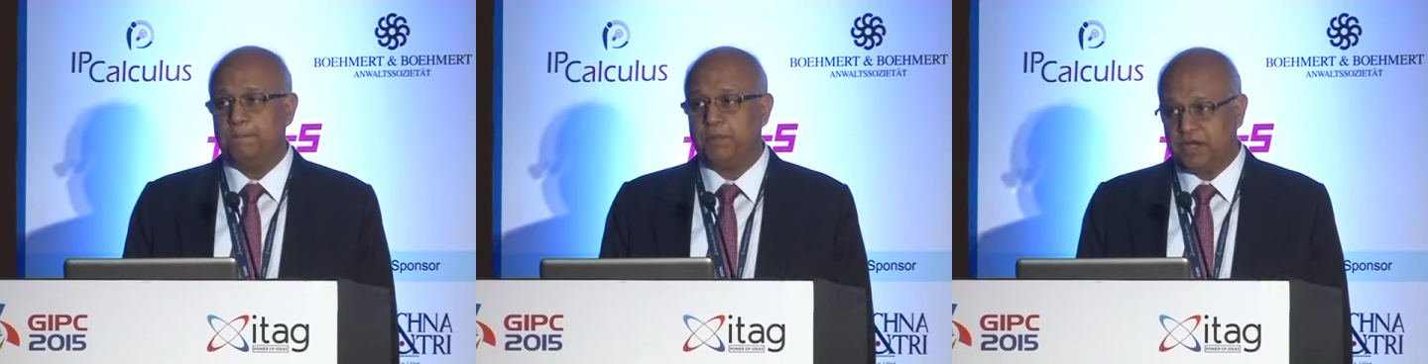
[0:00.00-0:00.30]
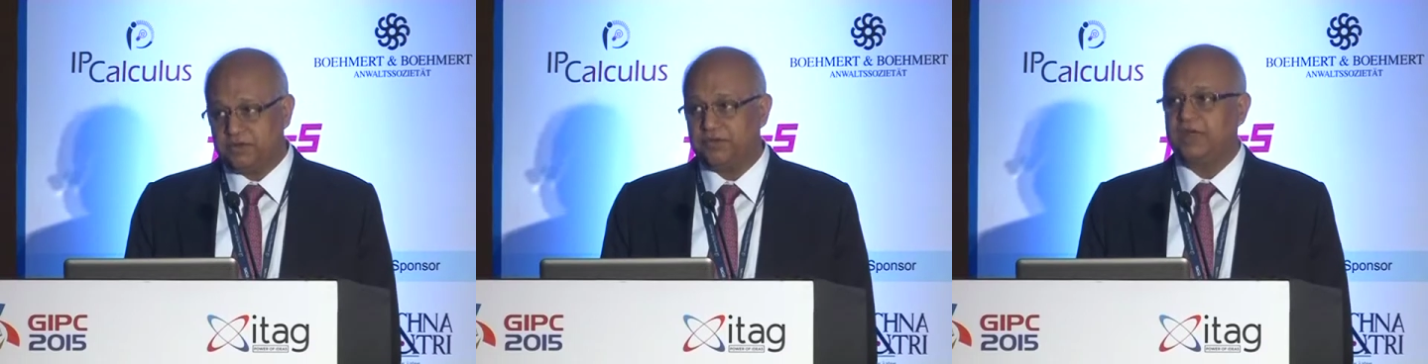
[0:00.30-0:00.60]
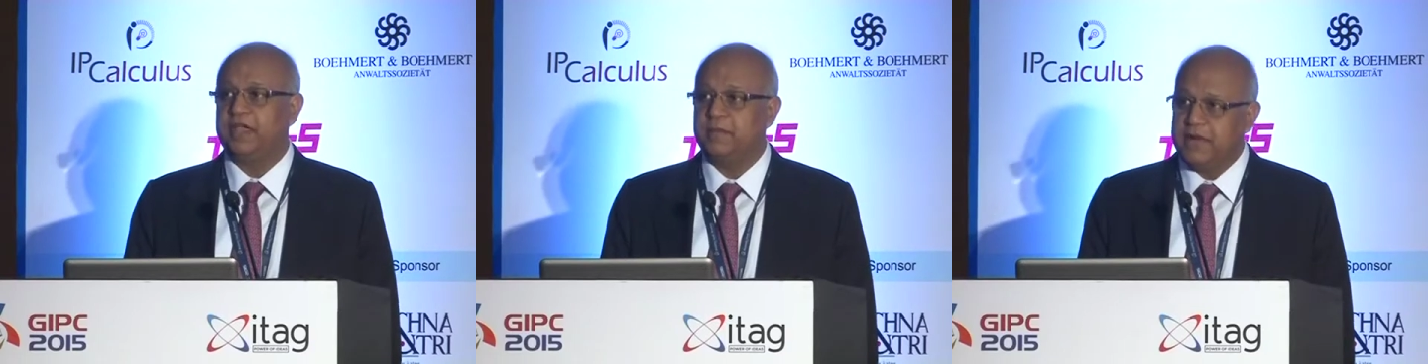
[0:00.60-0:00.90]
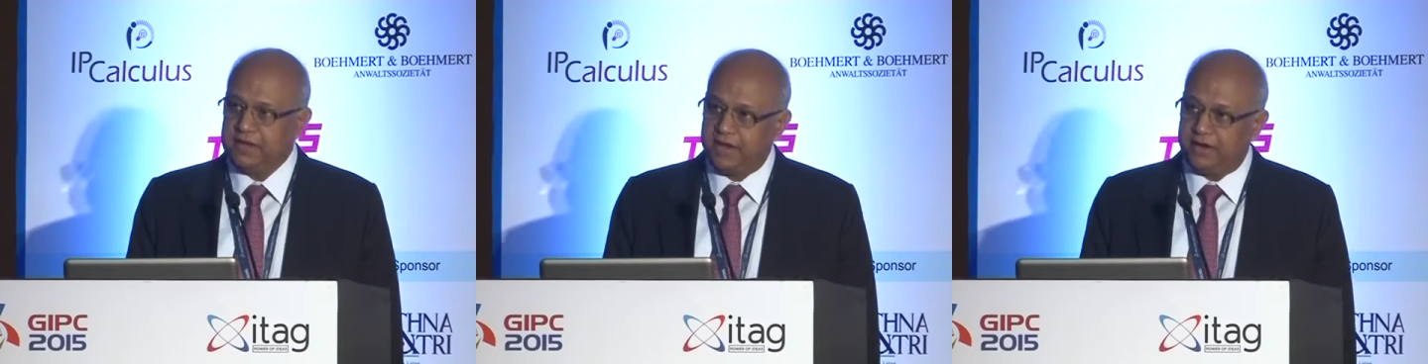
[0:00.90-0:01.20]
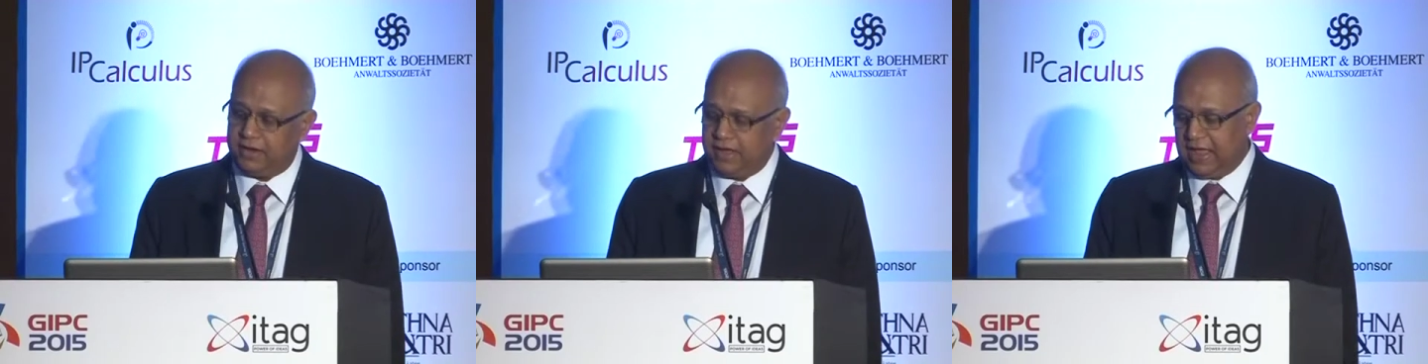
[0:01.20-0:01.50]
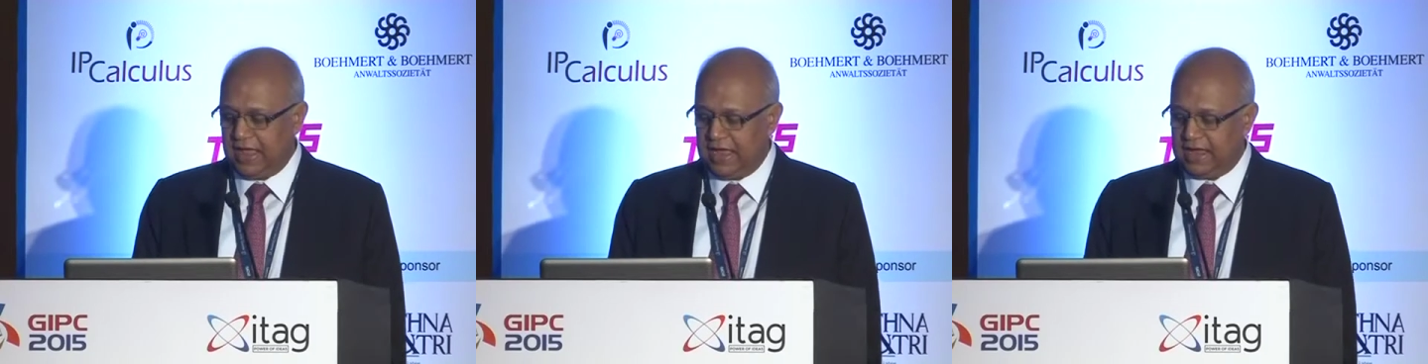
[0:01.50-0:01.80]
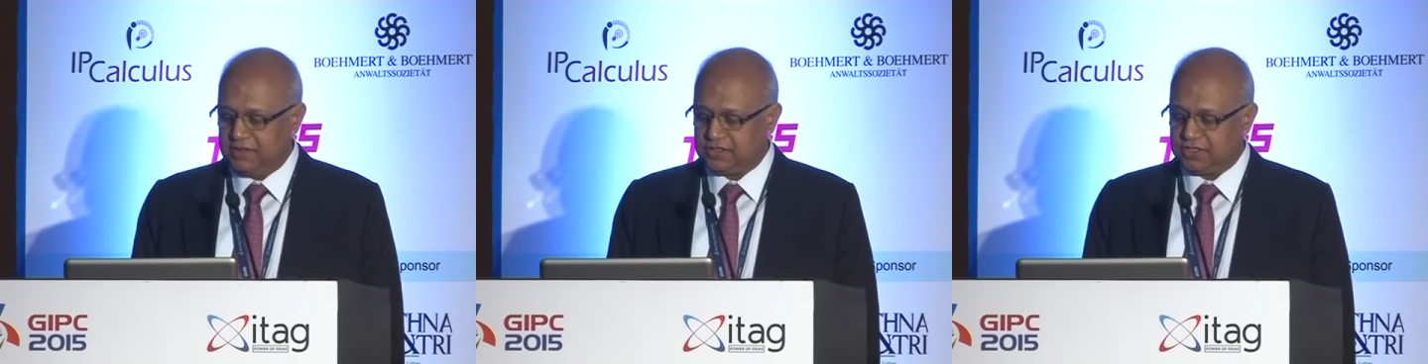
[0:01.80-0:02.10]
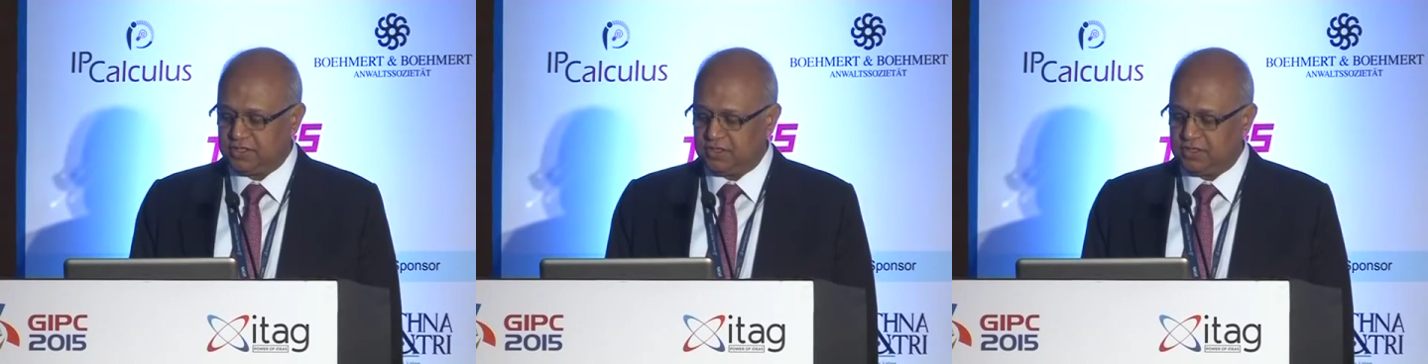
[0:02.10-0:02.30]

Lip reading: but recommended, and